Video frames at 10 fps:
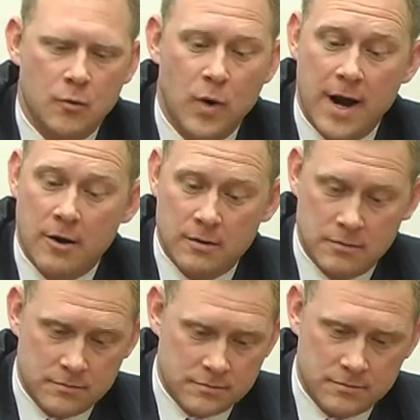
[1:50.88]
where
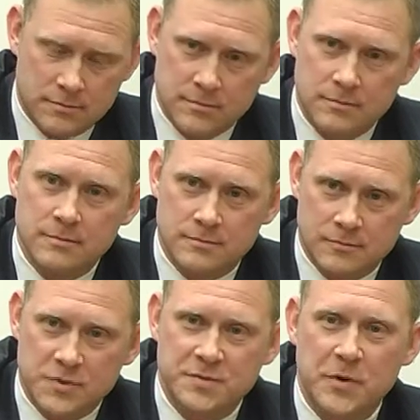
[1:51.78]

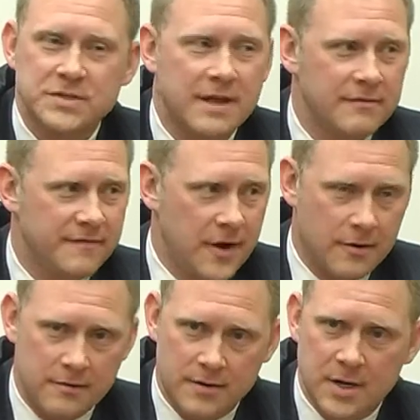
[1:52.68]
we're supposed to have a
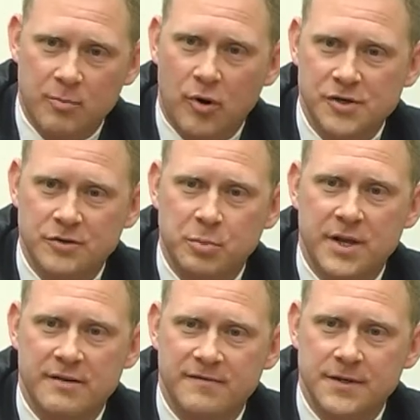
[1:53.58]
fair and impartial
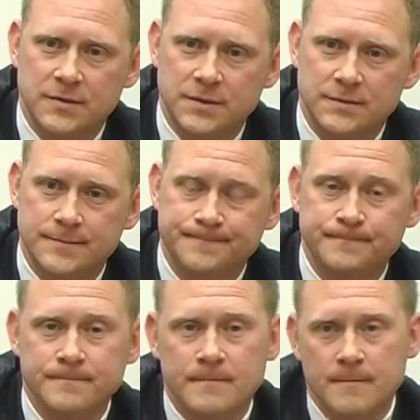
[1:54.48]
playing field.
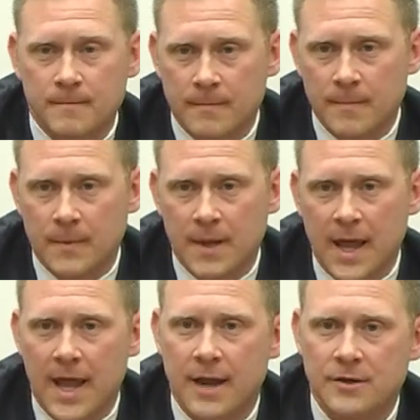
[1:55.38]

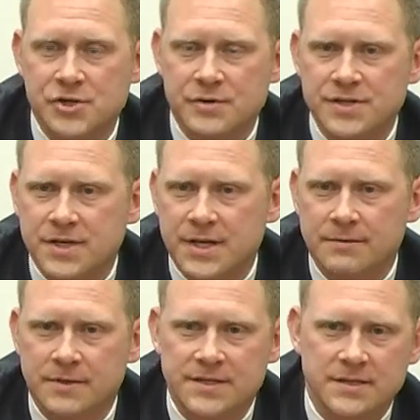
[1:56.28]
And the jury's going
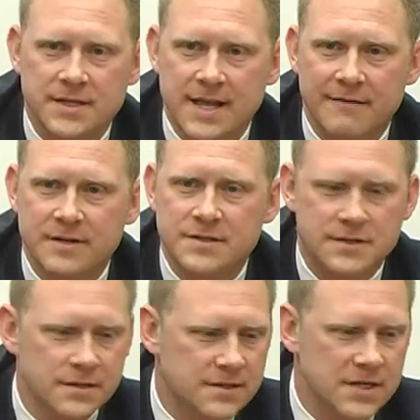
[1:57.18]
to listen to the
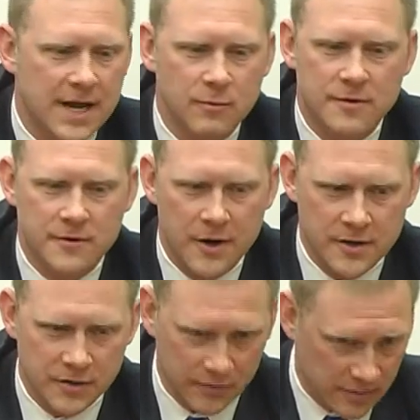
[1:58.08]
evidence and decide whether or not
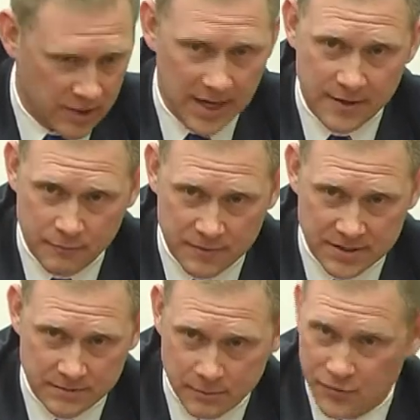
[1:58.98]
you're guilty beyond a
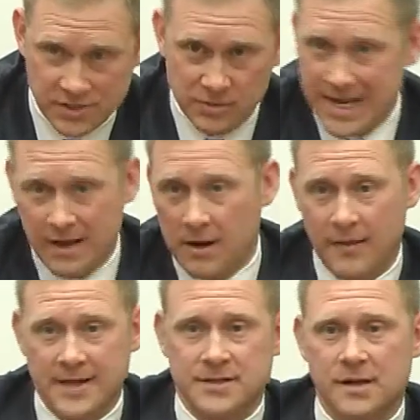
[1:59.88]
reasonable doubt, and
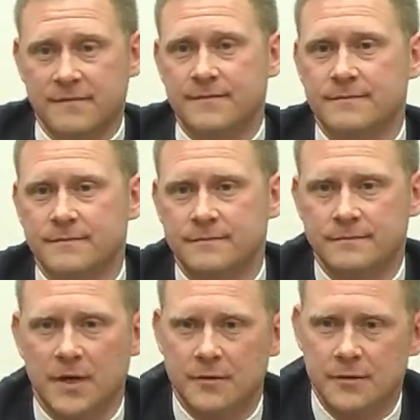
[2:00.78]
all that stuff,
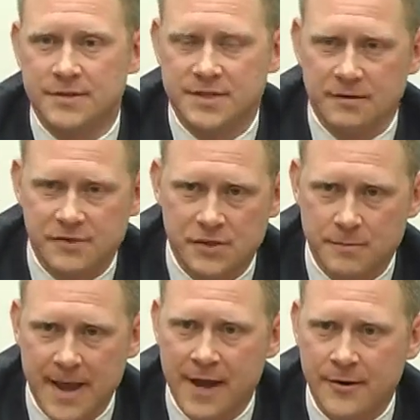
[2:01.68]
other stuff
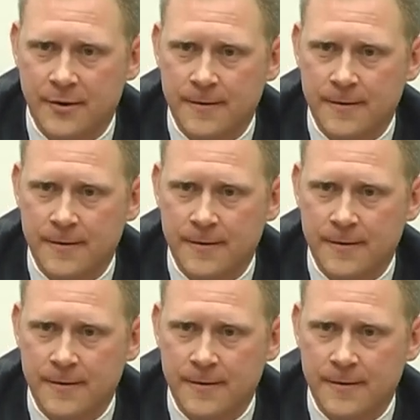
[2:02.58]
shouldn't matter.